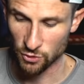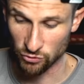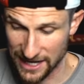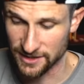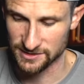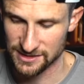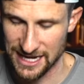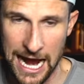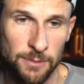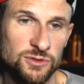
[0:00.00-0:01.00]
Raiders,
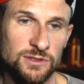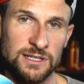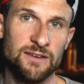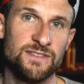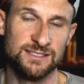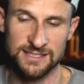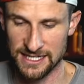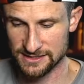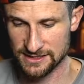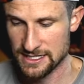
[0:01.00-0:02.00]
absolutely love this
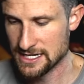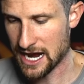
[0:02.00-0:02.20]
disc.